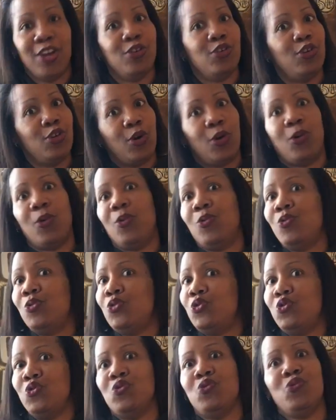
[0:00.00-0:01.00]
Don't
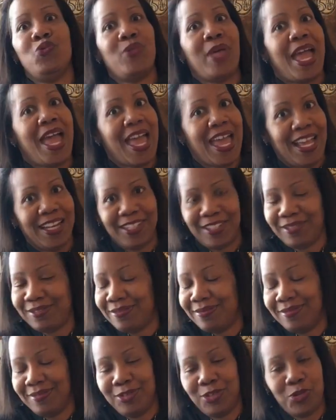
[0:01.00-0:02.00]
do that.
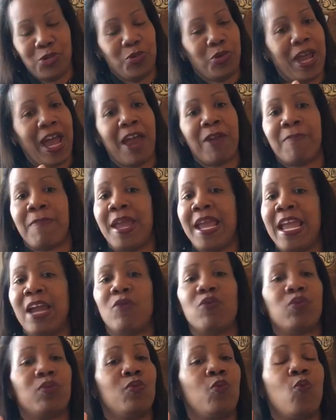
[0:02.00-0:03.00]
Do not make
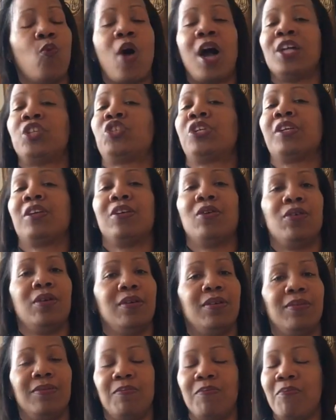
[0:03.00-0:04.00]
watching,
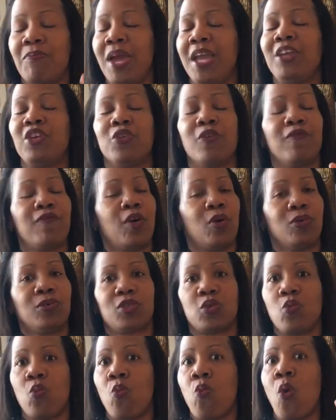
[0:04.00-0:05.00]
make your folks
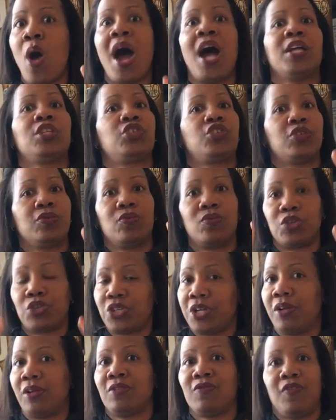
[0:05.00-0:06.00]
watch
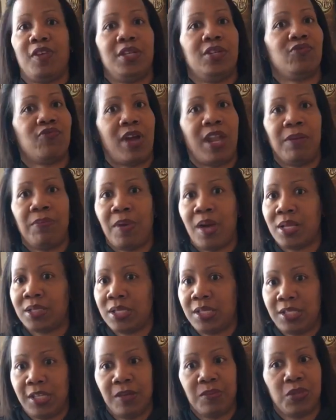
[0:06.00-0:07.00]
Rachelle's Fitness Ready
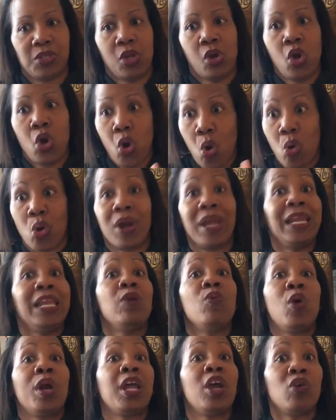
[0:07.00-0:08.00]
Posi-TIPS or
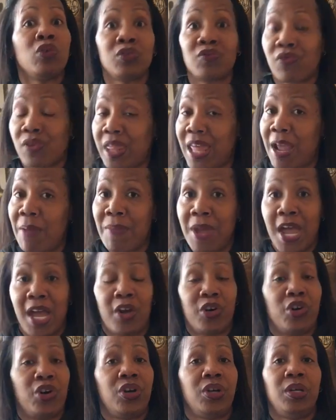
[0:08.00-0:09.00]
anyone else for that matter.
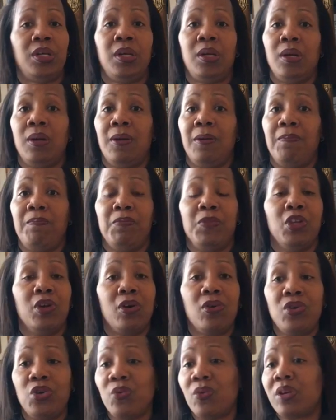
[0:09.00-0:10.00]
You know,
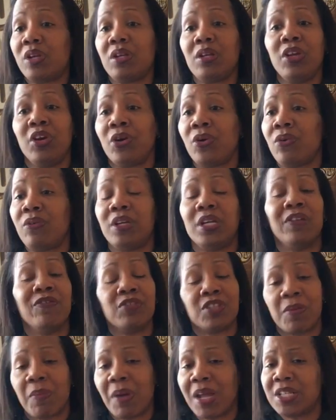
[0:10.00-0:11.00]
you want to, you know, and if
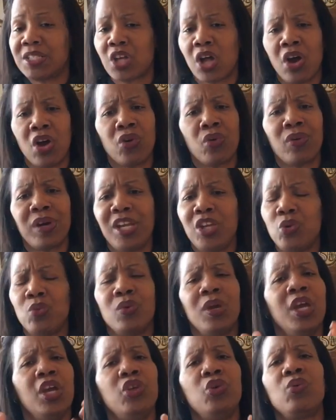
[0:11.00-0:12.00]
somebody's hungry, you,
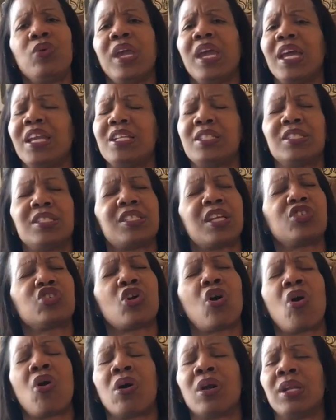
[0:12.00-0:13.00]
you can't, this is such a
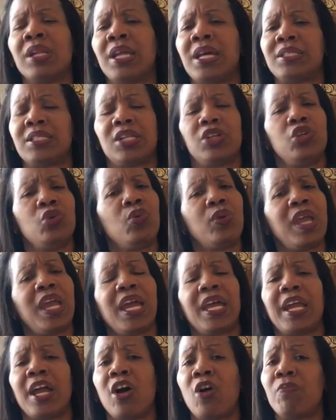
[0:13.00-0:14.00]
hard lesson. You can't
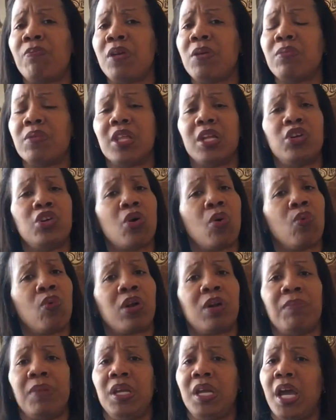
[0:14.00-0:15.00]
help people that don't want to
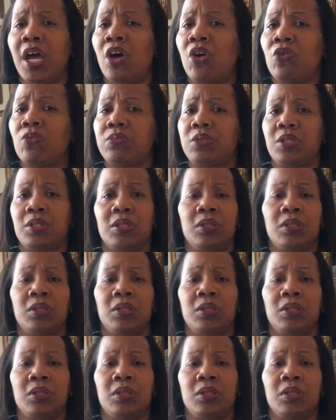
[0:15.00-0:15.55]
be helped.